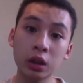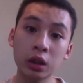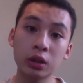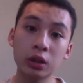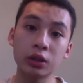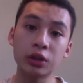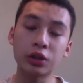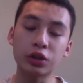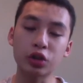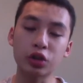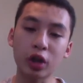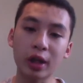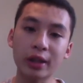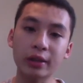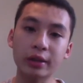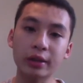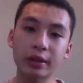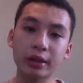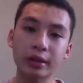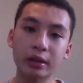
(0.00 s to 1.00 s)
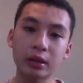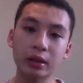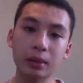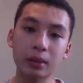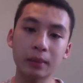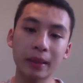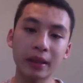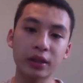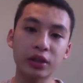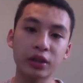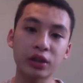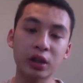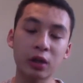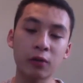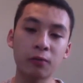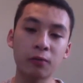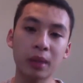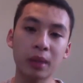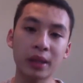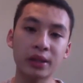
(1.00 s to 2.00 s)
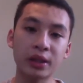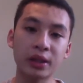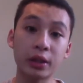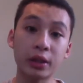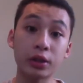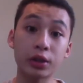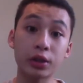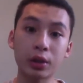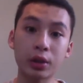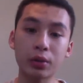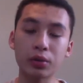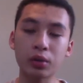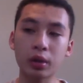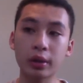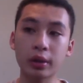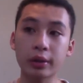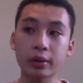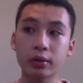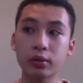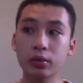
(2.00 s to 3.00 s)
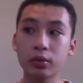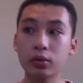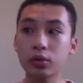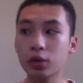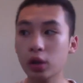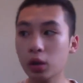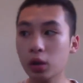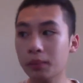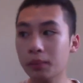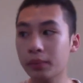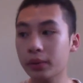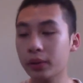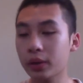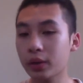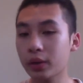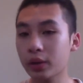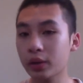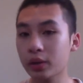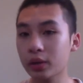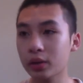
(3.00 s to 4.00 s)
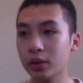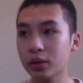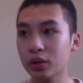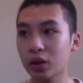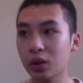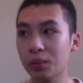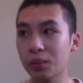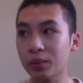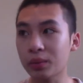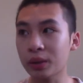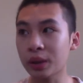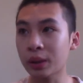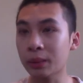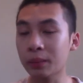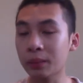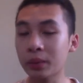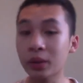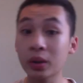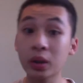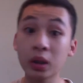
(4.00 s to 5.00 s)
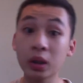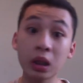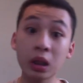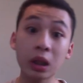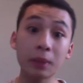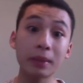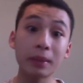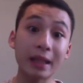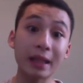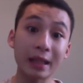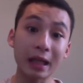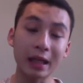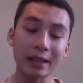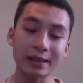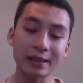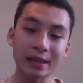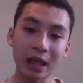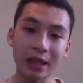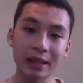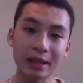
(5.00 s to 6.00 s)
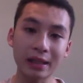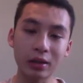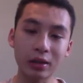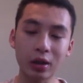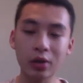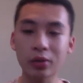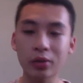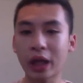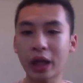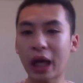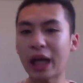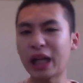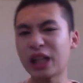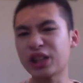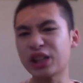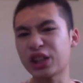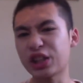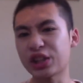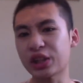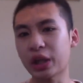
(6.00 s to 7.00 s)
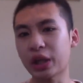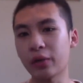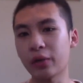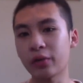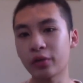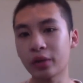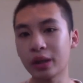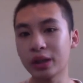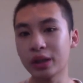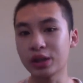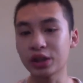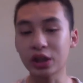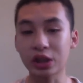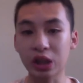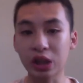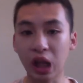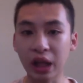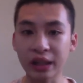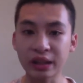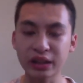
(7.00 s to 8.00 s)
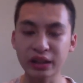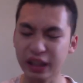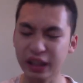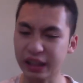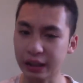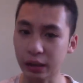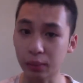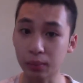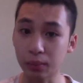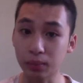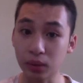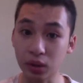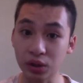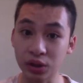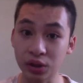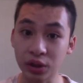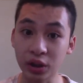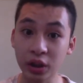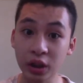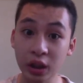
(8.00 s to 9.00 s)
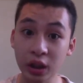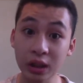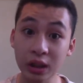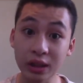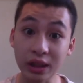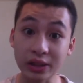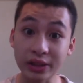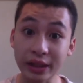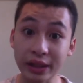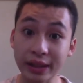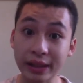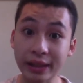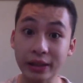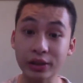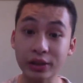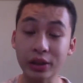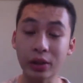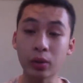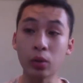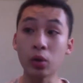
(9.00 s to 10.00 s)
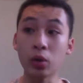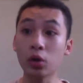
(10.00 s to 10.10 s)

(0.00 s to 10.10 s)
to try and make yourself better? So it was like, nope, nope, nope. But then I decided, okay, let's just go for it. It's just like taking a blood test, ain't it? So